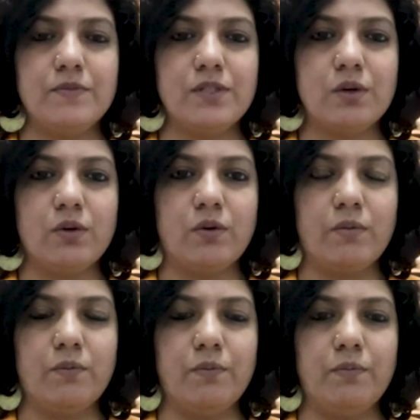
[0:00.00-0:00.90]

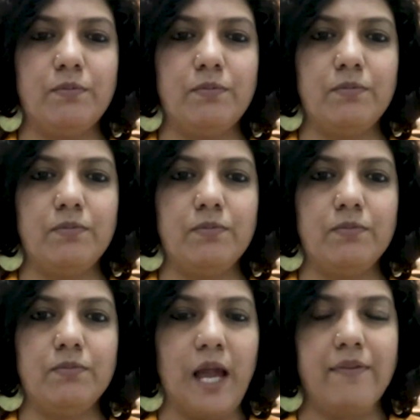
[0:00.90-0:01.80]
So
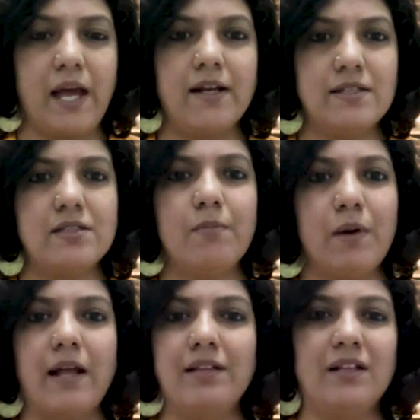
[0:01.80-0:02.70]
yeah, that is
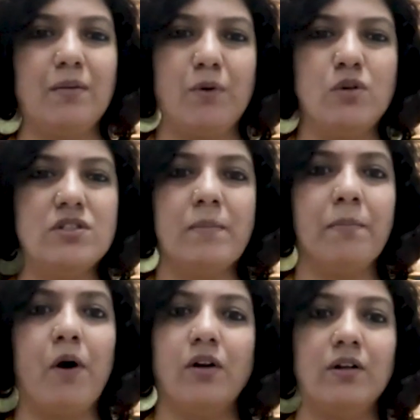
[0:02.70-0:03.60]
I think the most
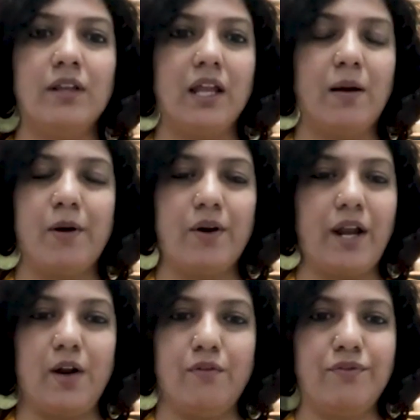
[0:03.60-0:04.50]
important thing about
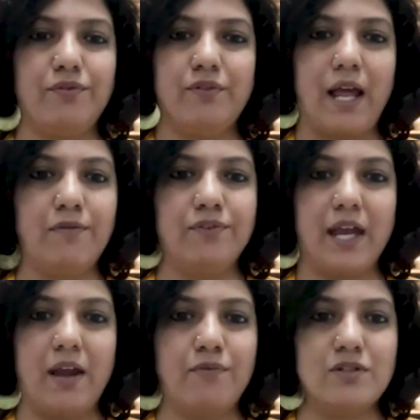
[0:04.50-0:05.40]
end of life
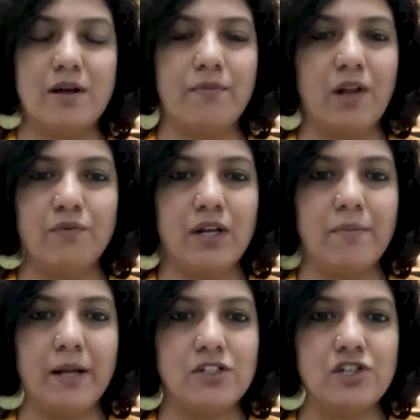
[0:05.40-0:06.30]
care for someone with
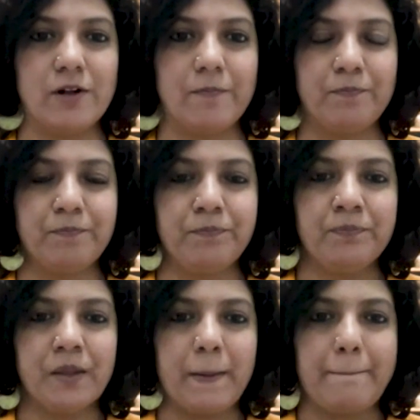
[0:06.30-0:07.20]
dementia,
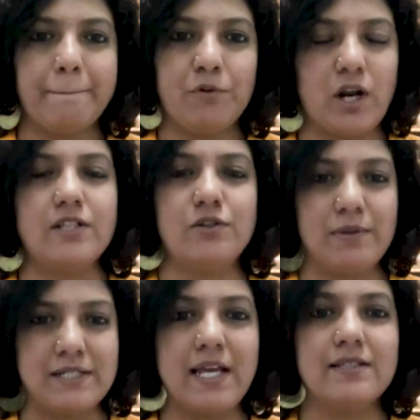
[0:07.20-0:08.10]
for us to
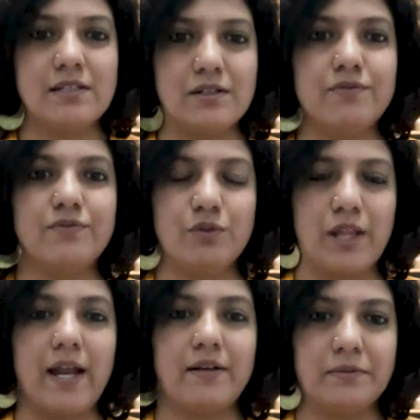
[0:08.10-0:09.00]
be sensitive to
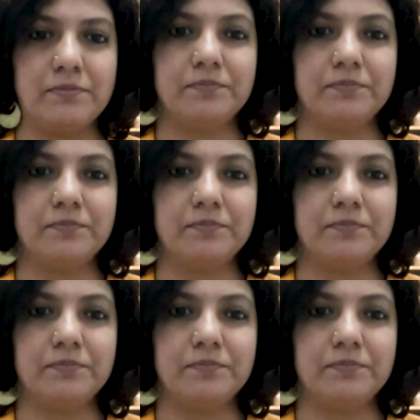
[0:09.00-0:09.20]
that.